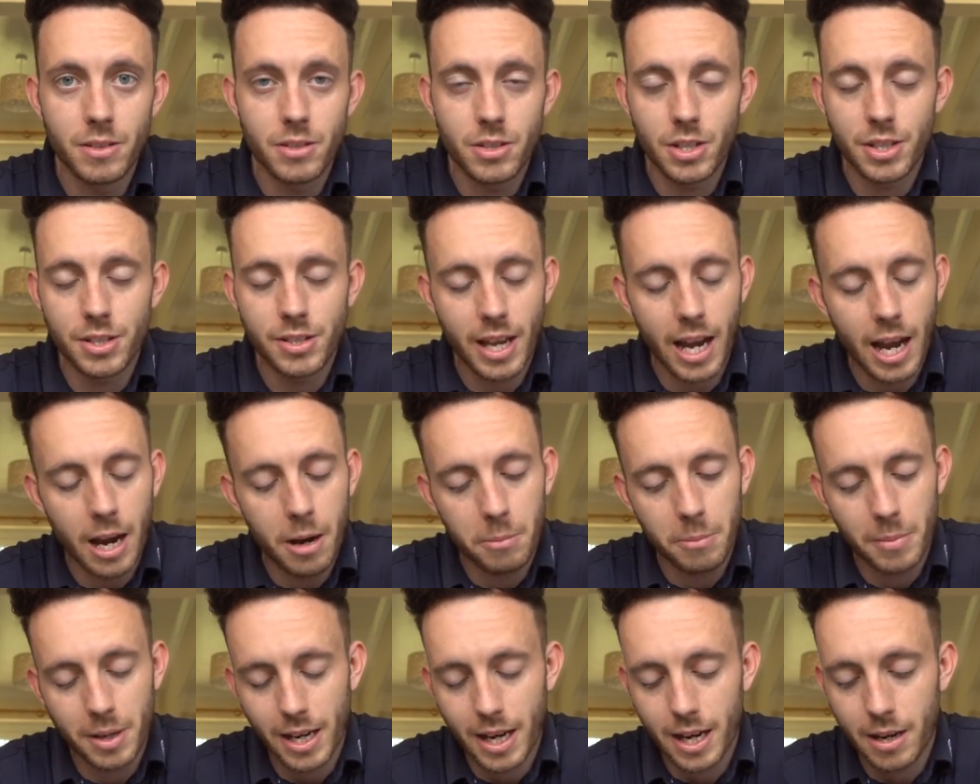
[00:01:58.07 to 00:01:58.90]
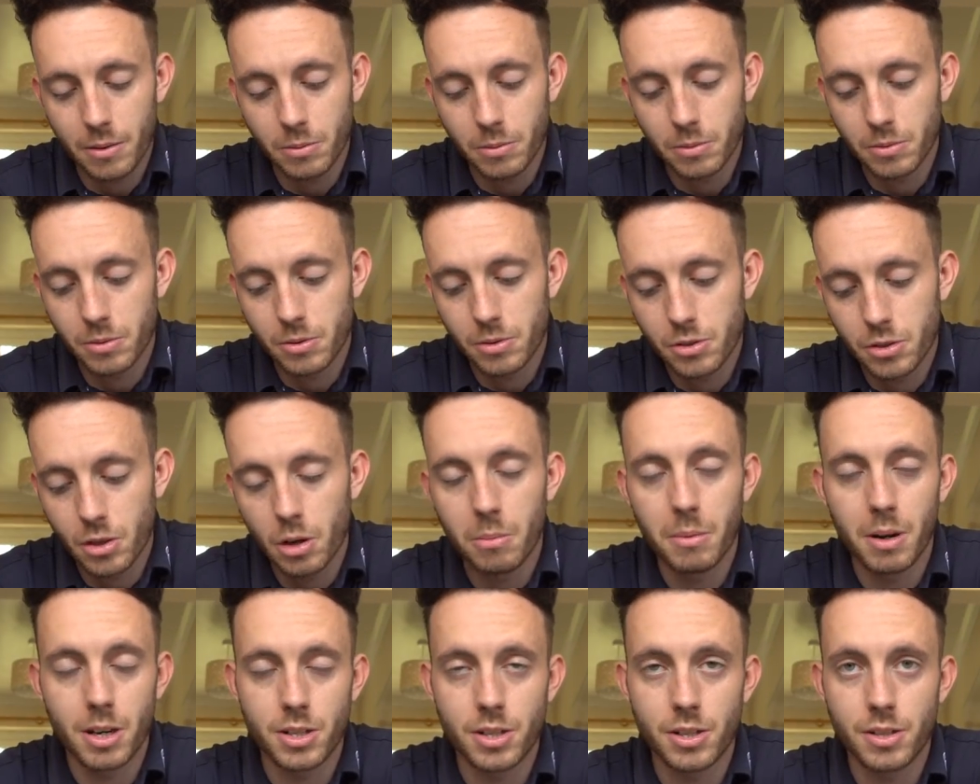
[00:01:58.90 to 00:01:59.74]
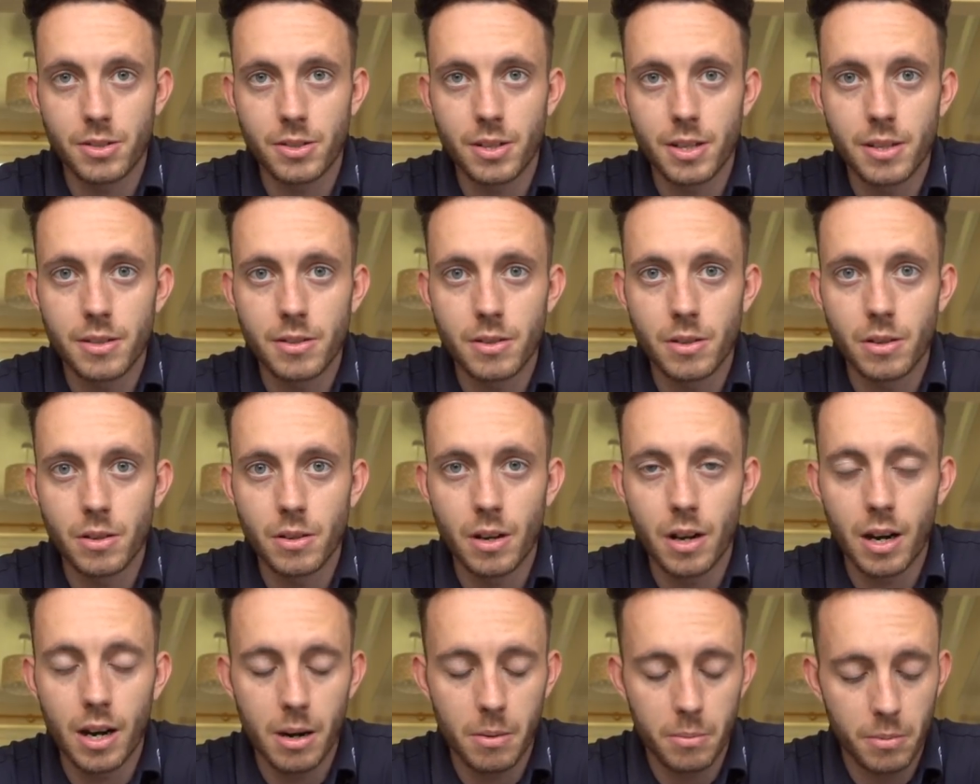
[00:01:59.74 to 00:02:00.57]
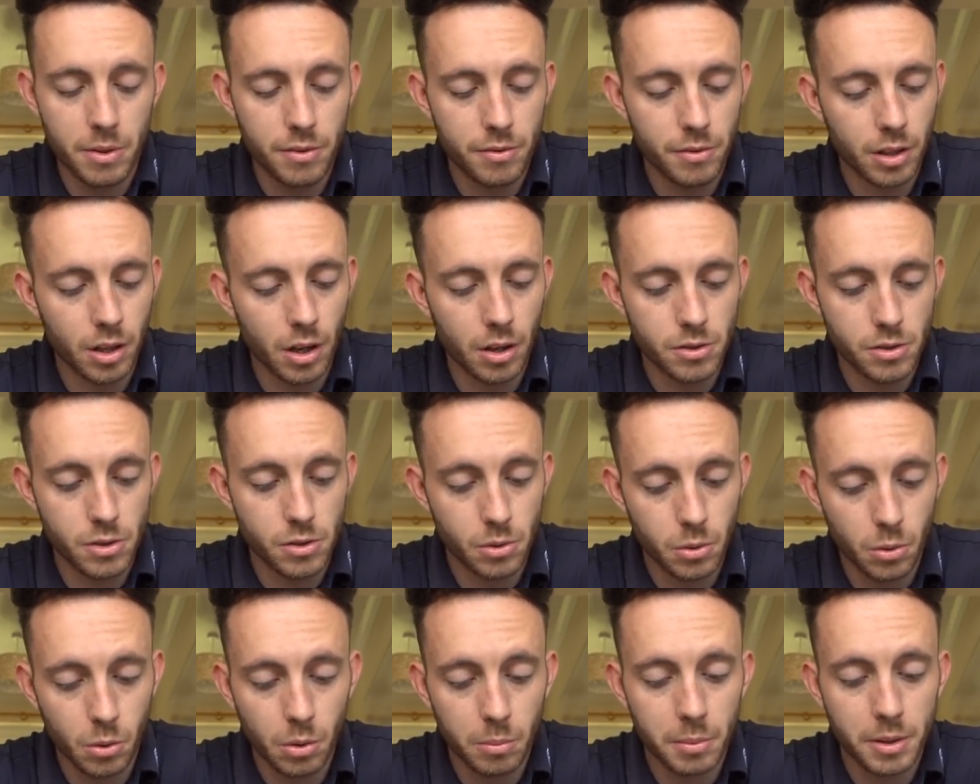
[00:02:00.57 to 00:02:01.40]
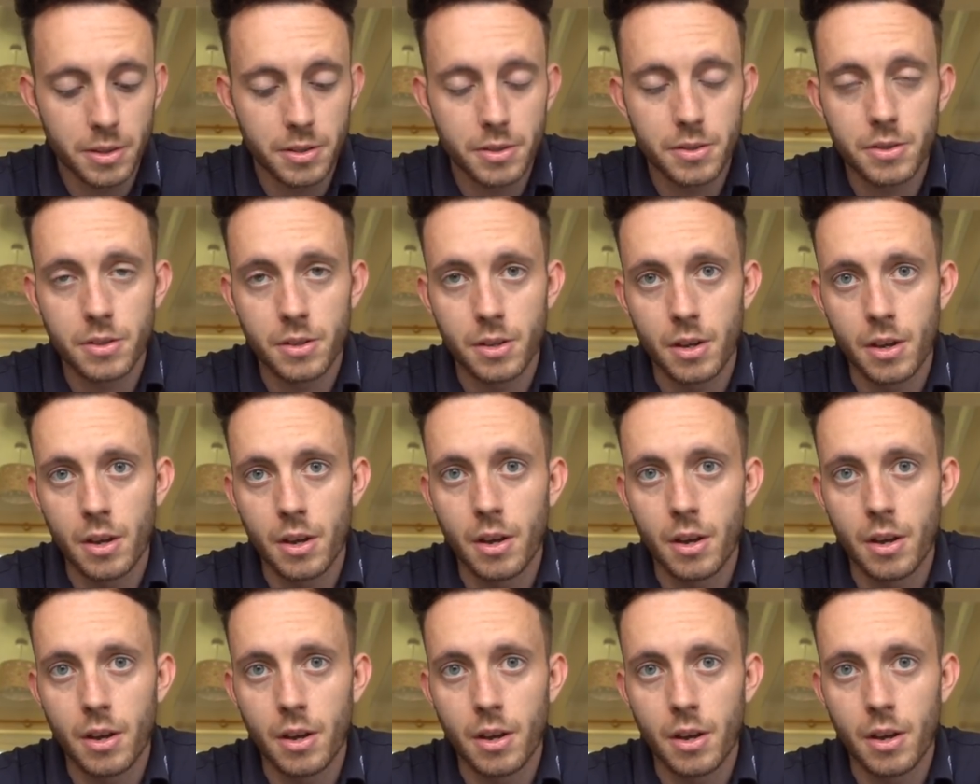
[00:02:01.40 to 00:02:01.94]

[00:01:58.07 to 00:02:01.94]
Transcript: She's helped me out so much this season um, with regards to tournaments.